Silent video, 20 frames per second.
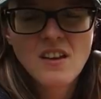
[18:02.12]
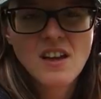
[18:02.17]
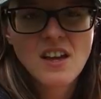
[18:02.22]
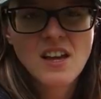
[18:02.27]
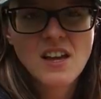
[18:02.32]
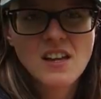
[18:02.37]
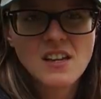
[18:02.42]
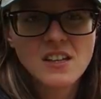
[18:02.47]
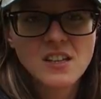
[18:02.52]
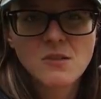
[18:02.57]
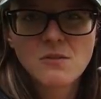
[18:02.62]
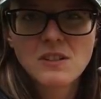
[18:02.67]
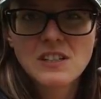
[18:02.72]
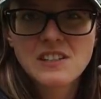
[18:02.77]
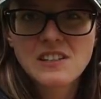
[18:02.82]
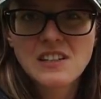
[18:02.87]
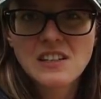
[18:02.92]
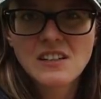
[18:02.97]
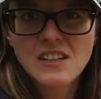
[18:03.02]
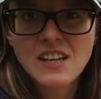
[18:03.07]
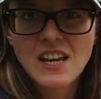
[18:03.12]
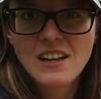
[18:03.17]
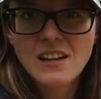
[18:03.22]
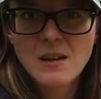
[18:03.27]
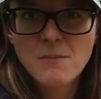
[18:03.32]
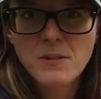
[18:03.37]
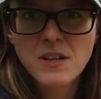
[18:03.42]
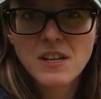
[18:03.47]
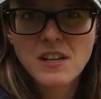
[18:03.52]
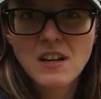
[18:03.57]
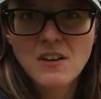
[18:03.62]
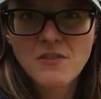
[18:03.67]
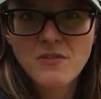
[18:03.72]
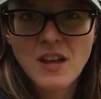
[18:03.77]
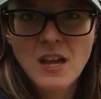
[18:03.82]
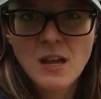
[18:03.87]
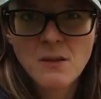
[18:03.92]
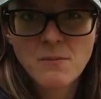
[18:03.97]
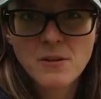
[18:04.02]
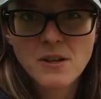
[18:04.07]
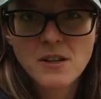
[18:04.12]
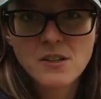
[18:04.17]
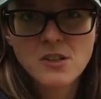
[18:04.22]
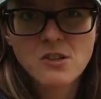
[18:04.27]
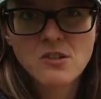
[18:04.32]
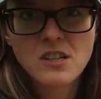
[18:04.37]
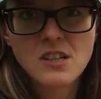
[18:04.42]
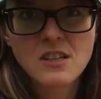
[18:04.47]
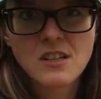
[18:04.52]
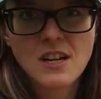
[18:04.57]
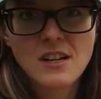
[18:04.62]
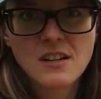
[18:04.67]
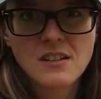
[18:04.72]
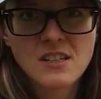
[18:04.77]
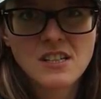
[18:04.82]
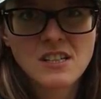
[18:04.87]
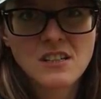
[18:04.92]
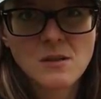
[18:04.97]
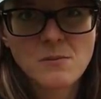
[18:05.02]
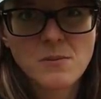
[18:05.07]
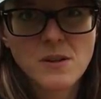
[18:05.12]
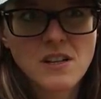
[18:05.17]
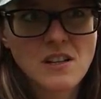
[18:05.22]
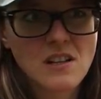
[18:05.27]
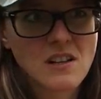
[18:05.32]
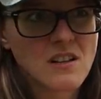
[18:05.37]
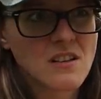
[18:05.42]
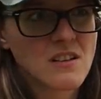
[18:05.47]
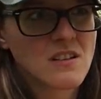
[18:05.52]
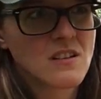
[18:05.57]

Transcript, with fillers: and you will still get a big enough ember to ignite a tinder bundle.